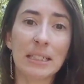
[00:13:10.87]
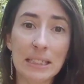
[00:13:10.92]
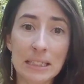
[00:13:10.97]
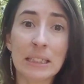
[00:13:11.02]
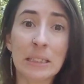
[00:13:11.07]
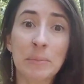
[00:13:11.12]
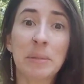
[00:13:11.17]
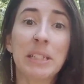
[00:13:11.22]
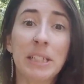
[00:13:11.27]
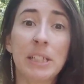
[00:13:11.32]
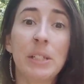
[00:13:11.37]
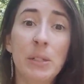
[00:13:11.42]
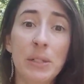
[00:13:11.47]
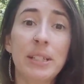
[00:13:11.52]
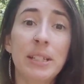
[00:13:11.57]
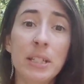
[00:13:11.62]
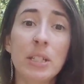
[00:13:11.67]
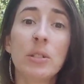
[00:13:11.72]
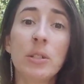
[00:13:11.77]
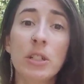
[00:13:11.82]
I'm
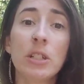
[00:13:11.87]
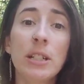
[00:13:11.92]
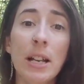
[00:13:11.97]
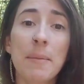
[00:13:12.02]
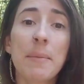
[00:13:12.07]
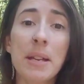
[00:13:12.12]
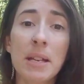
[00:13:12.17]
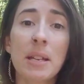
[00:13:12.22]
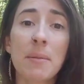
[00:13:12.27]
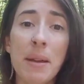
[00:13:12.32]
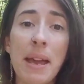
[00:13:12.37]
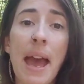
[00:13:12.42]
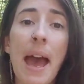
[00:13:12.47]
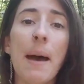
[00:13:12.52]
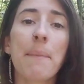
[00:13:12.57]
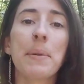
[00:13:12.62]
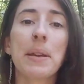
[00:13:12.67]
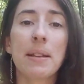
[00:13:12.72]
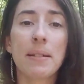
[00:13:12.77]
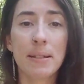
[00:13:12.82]
accusing you, you're not making me
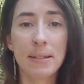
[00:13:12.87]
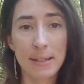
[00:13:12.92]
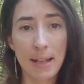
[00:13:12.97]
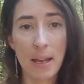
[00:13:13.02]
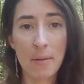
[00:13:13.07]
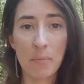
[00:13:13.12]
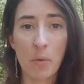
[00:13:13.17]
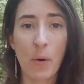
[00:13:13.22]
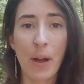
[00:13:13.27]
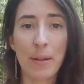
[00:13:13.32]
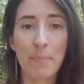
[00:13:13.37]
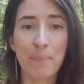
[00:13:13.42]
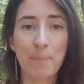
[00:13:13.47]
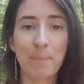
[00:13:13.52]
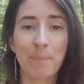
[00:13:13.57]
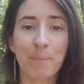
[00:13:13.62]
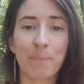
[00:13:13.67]
happy standpoint.